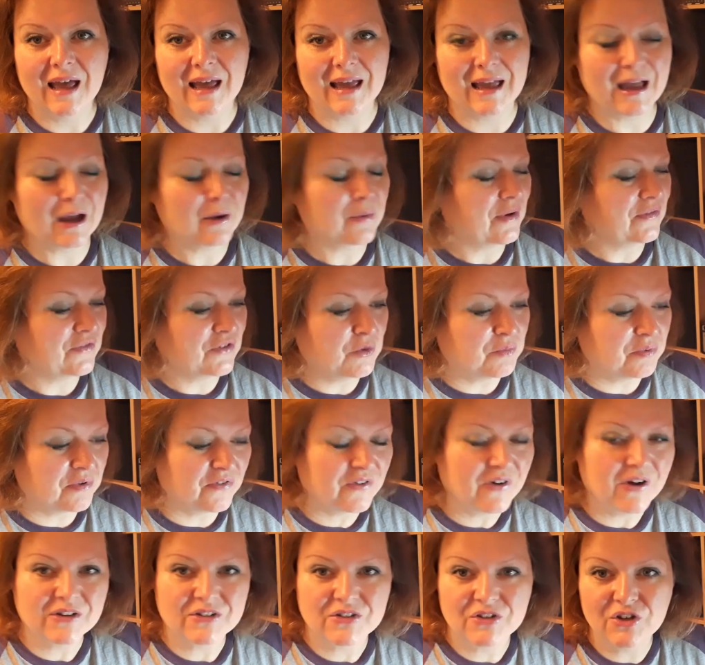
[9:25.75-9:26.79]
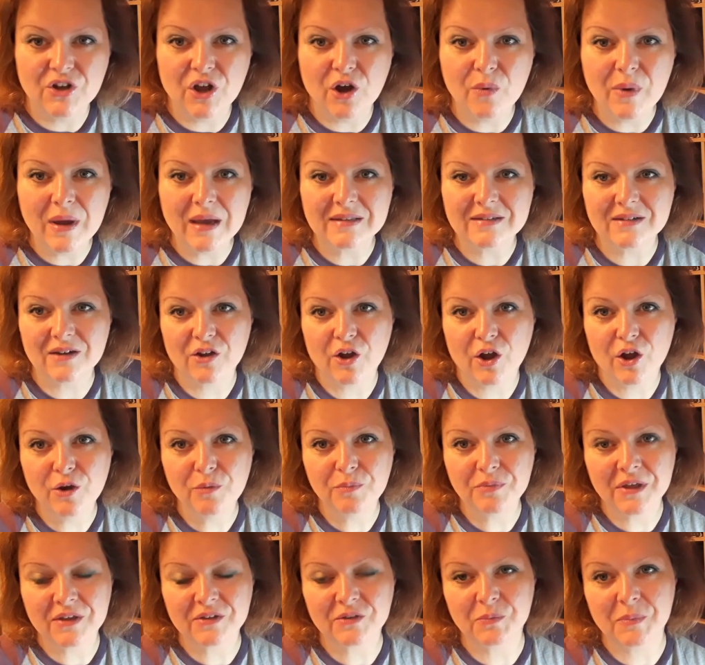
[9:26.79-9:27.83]
however you prefer to know it. I hope
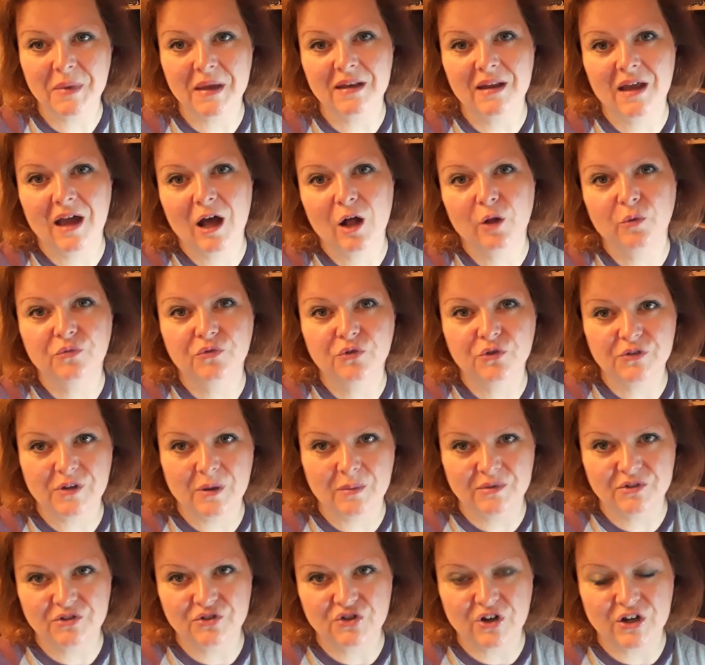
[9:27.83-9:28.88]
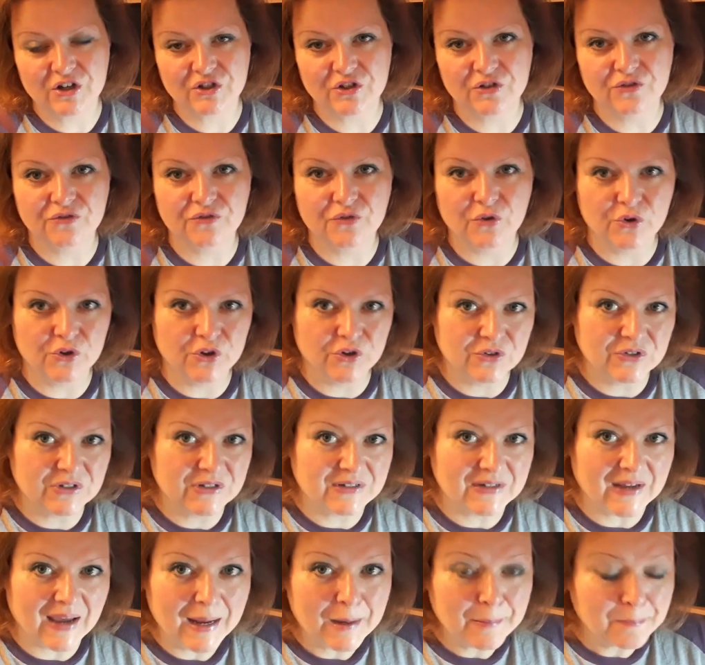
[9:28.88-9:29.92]
that's been a helpful demonstration for you
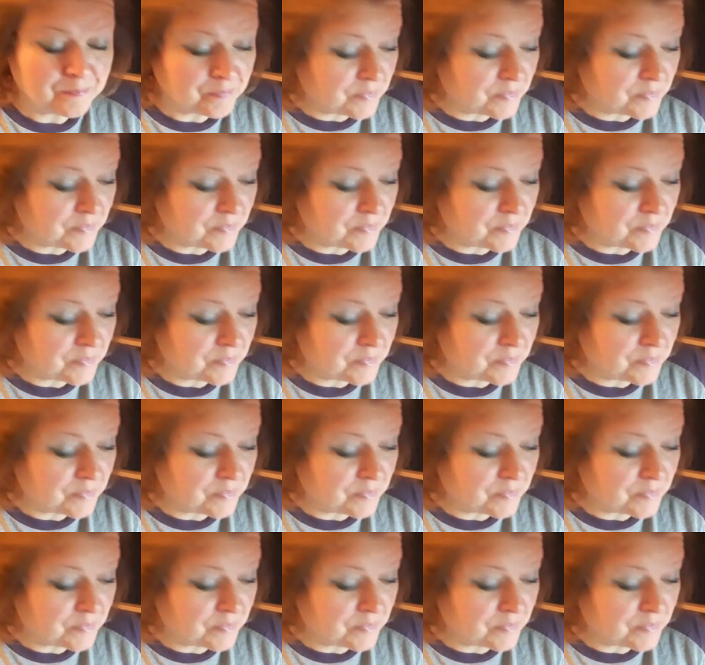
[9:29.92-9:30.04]
today.